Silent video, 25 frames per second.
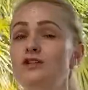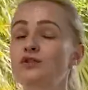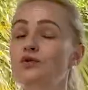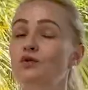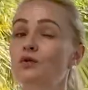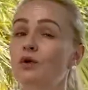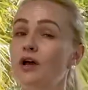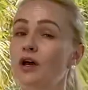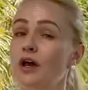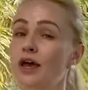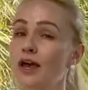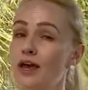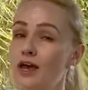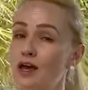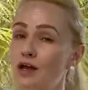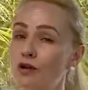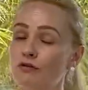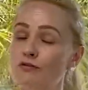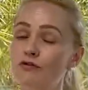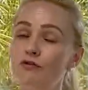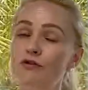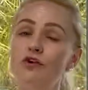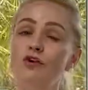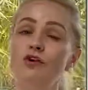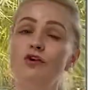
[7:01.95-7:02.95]
to a
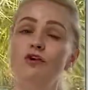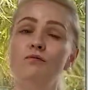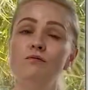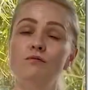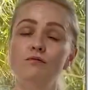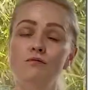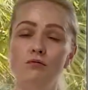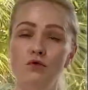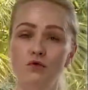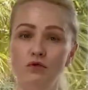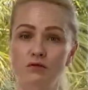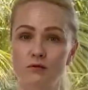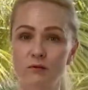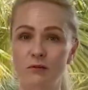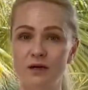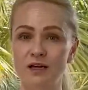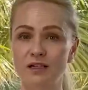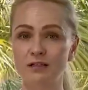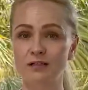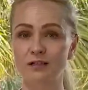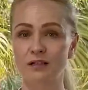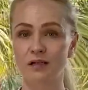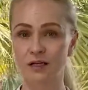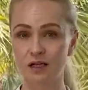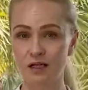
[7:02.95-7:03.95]
healthier
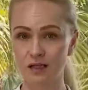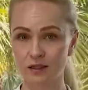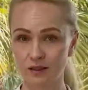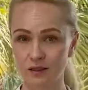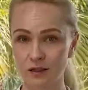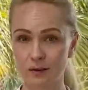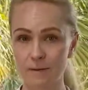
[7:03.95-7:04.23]
movement and